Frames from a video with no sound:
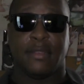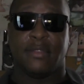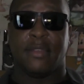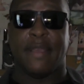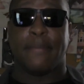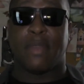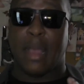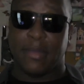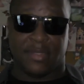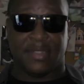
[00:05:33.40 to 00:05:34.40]
if I
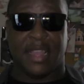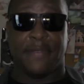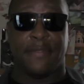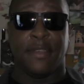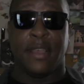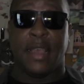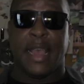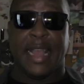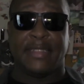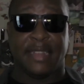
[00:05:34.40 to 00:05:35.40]
promised stuff
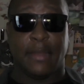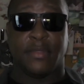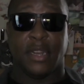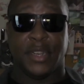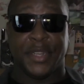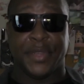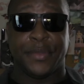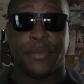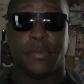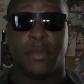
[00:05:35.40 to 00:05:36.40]
I said I was going to
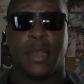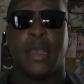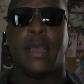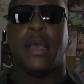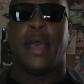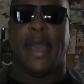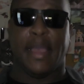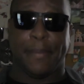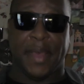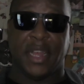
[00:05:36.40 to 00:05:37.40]
do, I
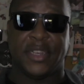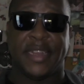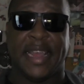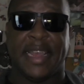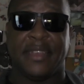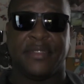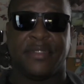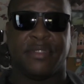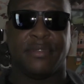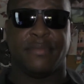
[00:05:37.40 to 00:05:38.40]
apologize.